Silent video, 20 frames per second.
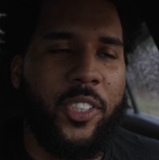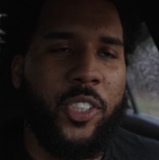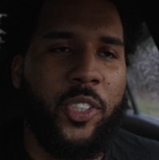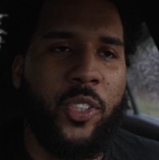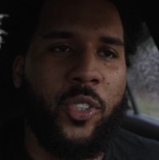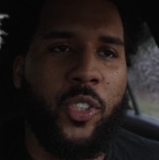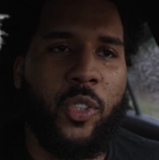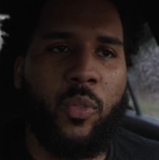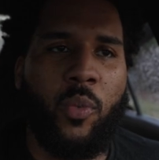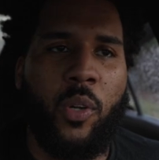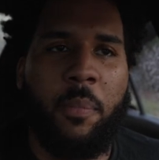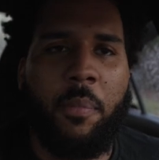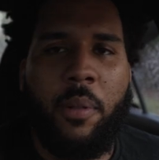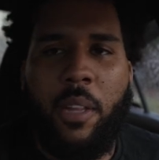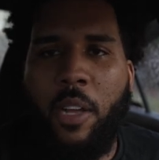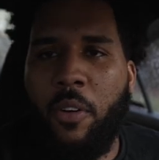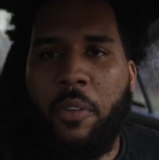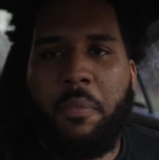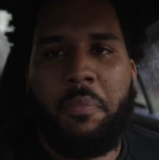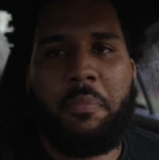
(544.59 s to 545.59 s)
that you just want to
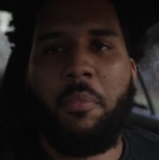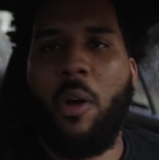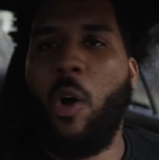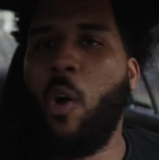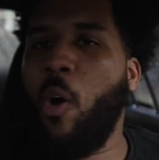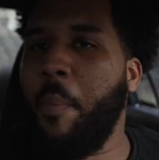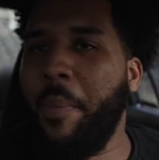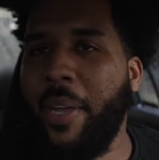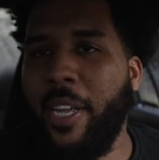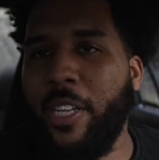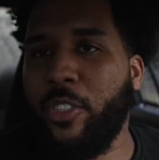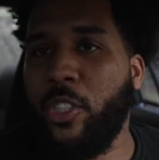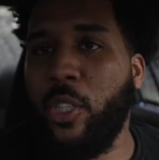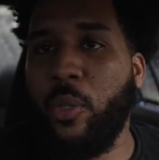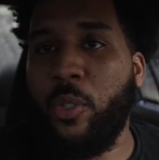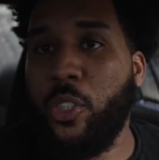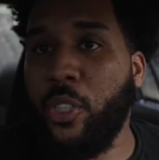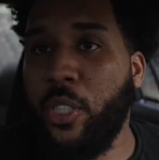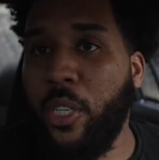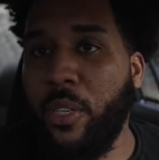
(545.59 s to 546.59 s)
blow, by all means, do
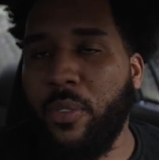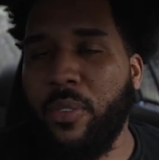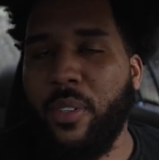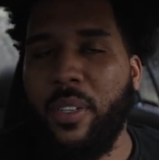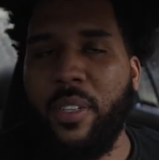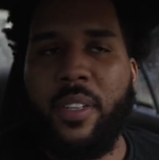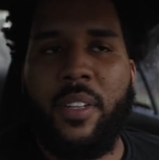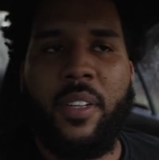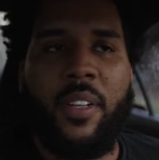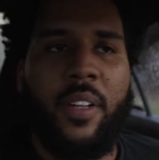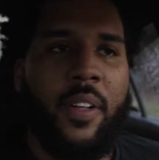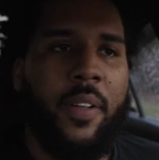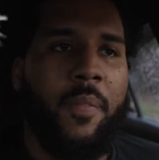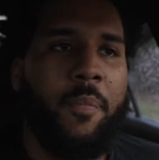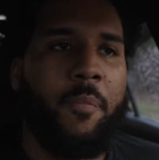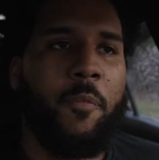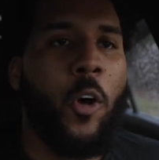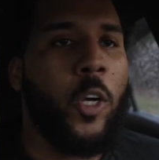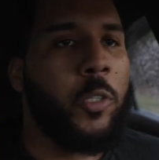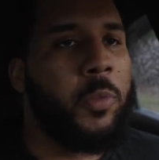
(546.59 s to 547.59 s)
what you do.
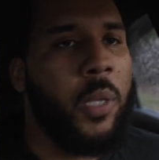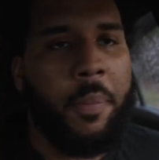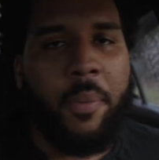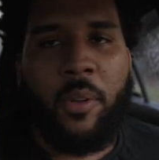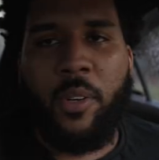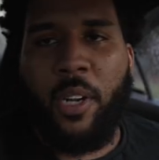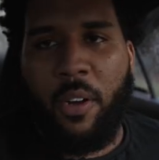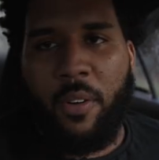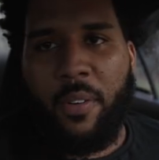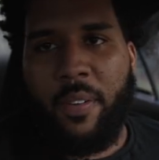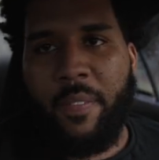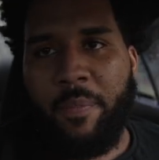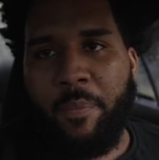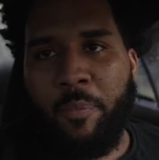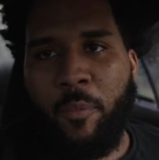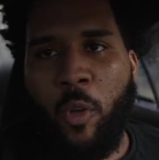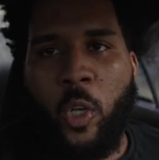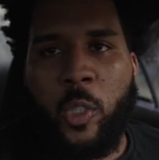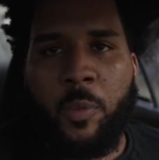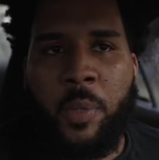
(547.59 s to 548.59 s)
Most people don't.
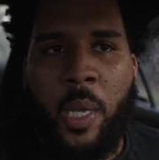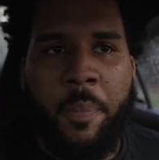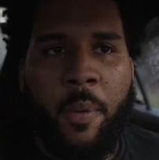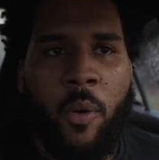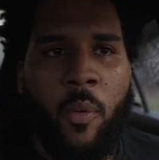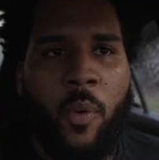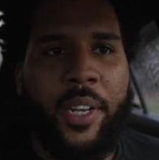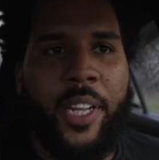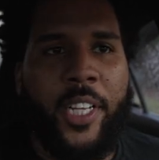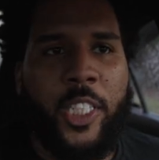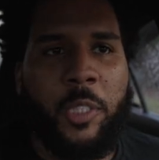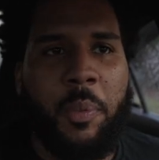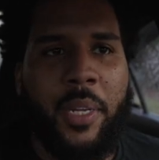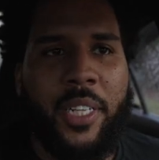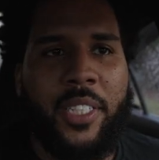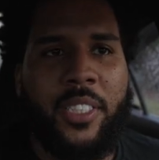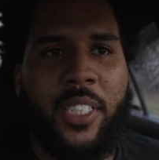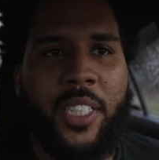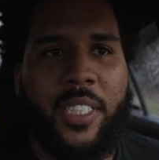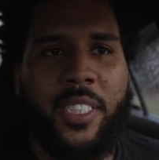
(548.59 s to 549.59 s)
Most people, when they
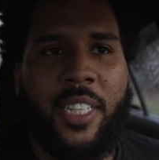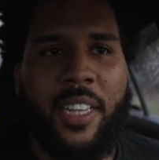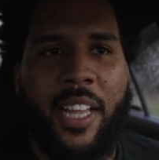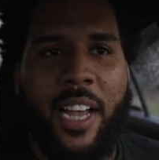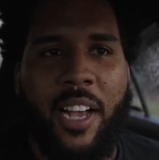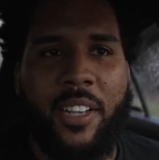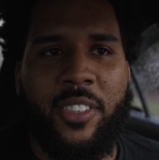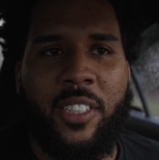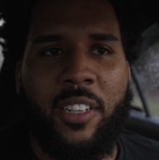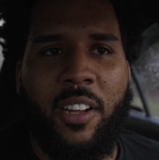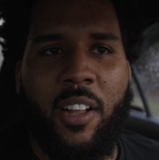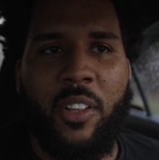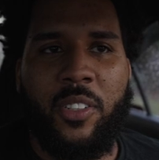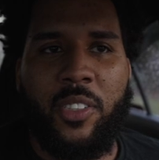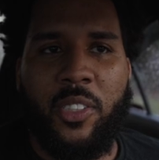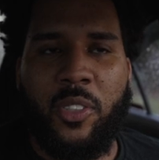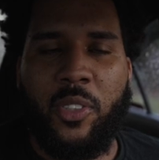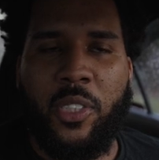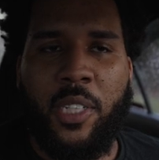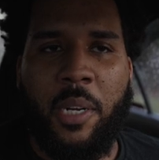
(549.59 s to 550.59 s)
spend
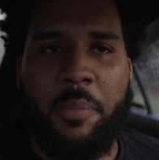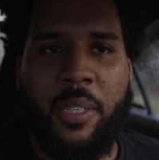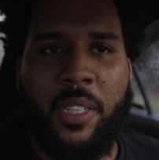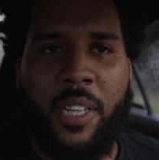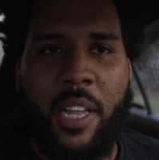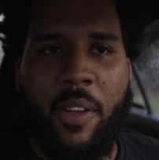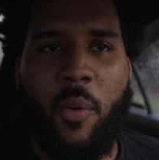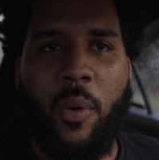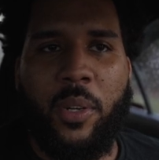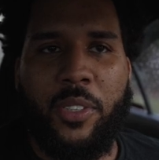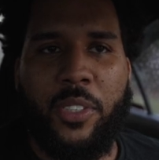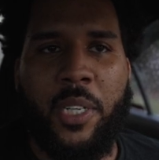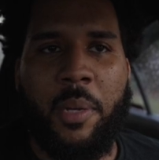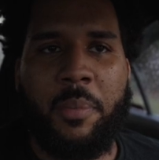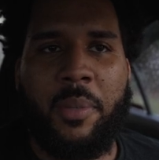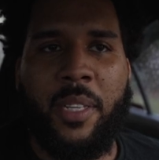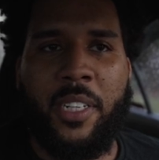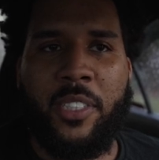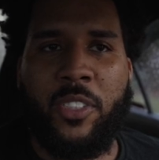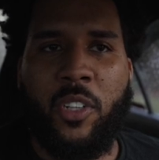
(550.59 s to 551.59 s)
$60,000 on something, they want
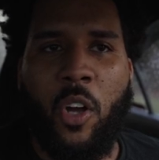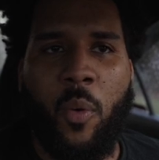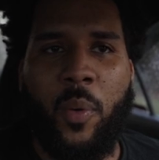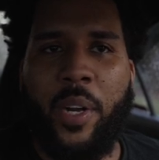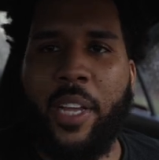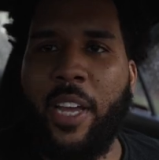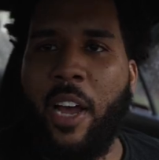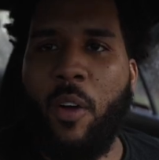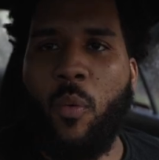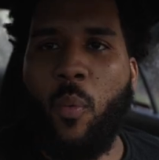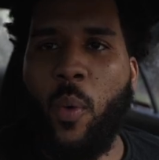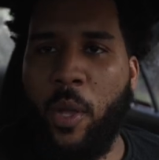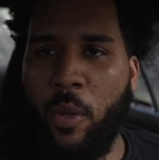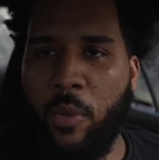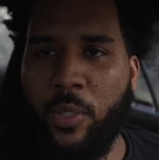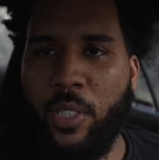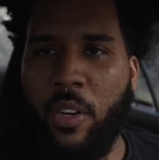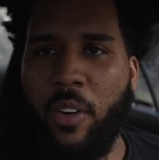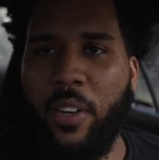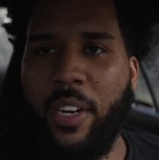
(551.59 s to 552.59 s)
something that's already got
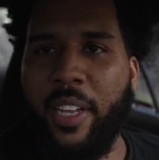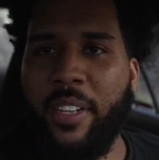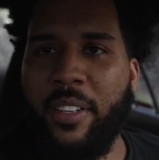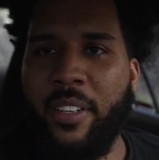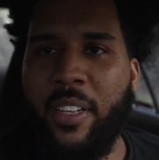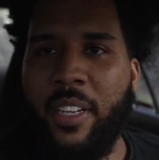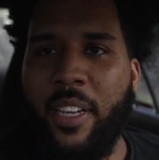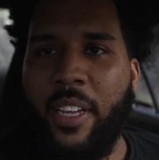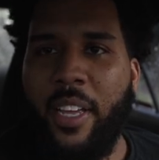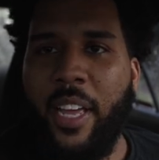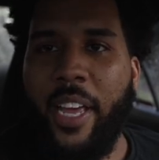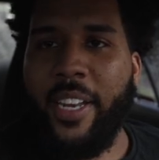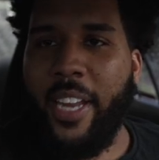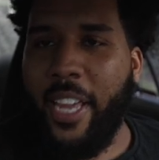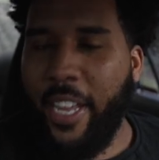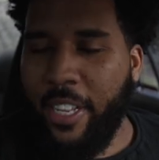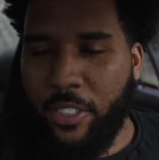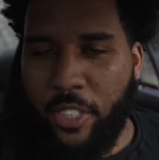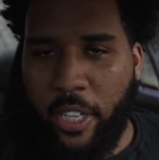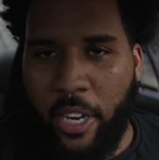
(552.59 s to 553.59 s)
wheels on it, an
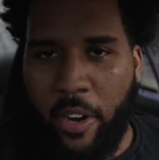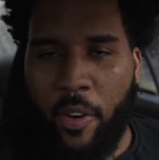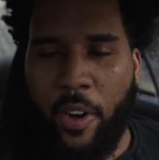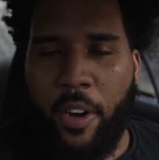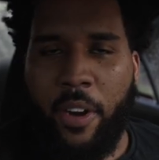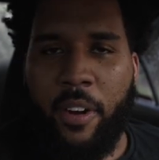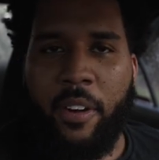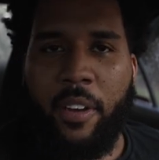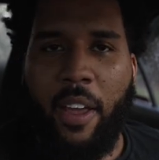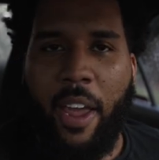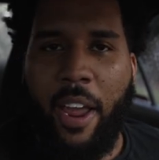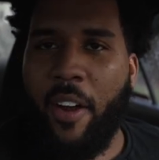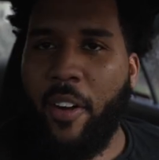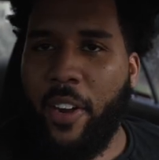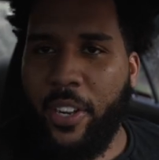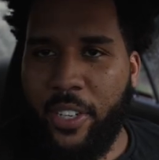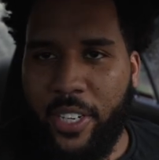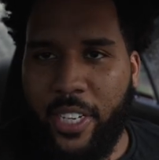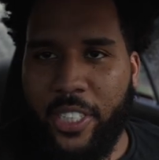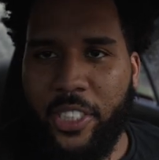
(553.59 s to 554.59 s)
interior, air
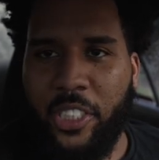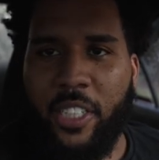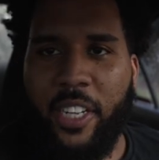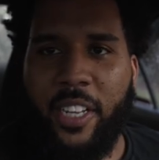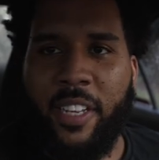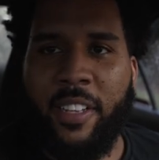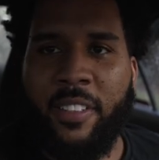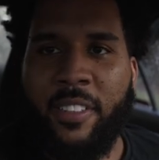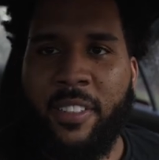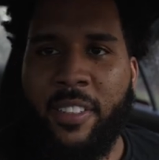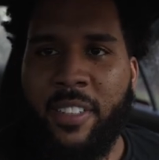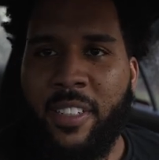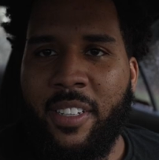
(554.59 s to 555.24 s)
conditioning,